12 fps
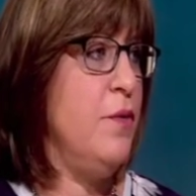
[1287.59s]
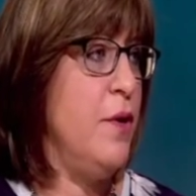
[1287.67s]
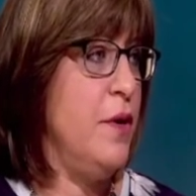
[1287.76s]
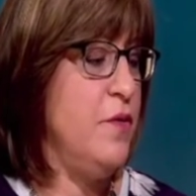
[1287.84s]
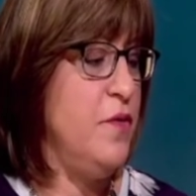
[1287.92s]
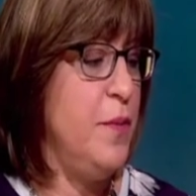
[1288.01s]

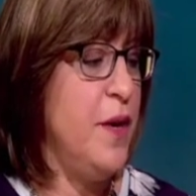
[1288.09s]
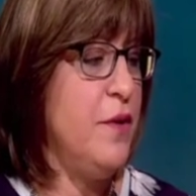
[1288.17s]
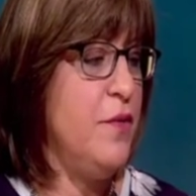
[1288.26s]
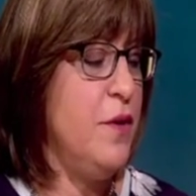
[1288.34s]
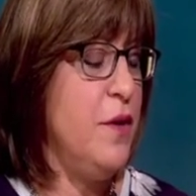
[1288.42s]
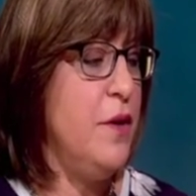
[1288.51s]

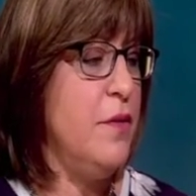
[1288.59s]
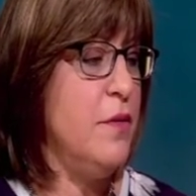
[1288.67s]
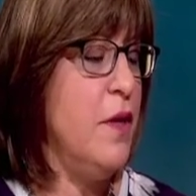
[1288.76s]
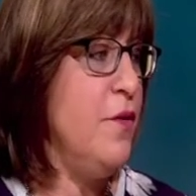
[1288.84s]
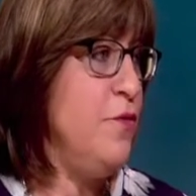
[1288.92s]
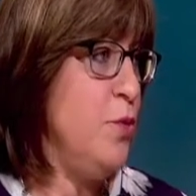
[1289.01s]
expect the
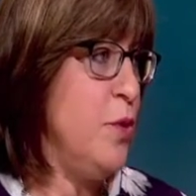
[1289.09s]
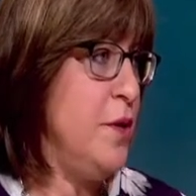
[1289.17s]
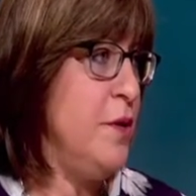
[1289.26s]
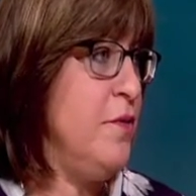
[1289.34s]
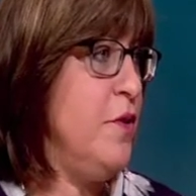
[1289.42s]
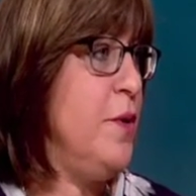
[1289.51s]
loved
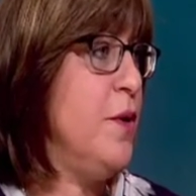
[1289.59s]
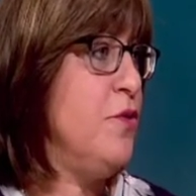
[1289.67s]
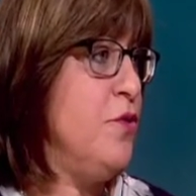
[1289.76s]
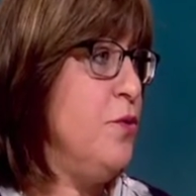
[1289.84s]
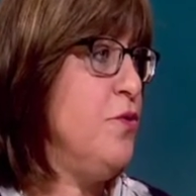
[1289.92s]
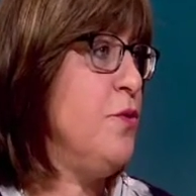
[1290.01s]
one to be able to
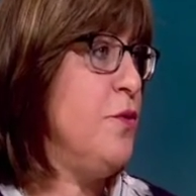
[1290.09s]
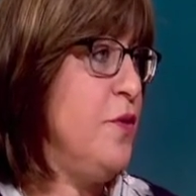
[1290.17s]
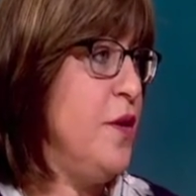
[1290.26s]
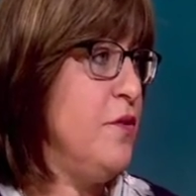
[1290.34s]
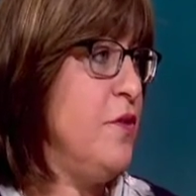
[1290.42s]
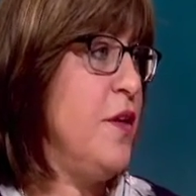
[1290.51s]
do certain
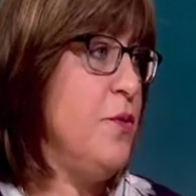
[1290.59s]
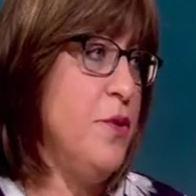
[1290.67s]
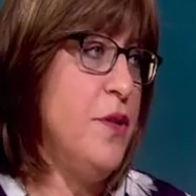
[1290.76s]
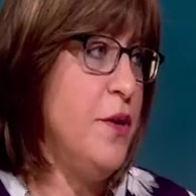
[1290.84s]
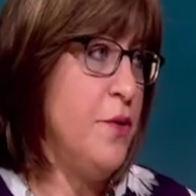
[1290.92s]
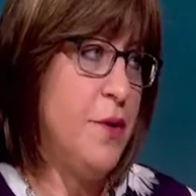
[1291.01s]
things that they
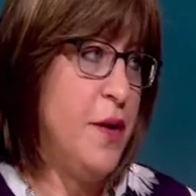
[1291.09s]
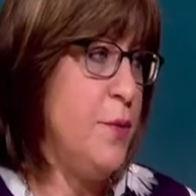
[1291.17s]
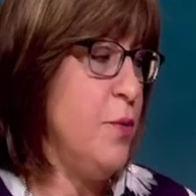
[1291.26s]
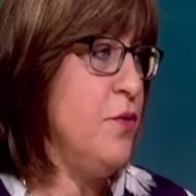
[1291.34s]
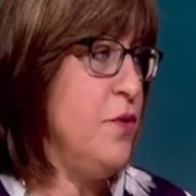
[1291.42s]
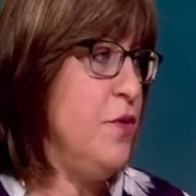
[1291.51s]
really aren't
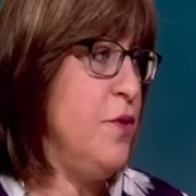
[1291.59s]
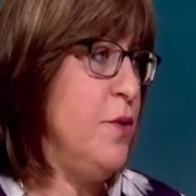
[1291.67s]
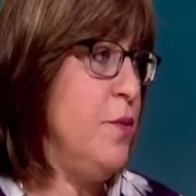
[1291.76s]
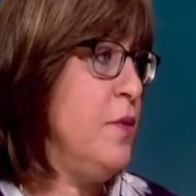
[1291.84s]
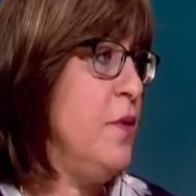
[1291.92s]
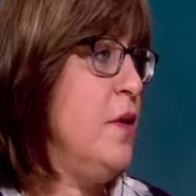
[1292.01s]
able to do.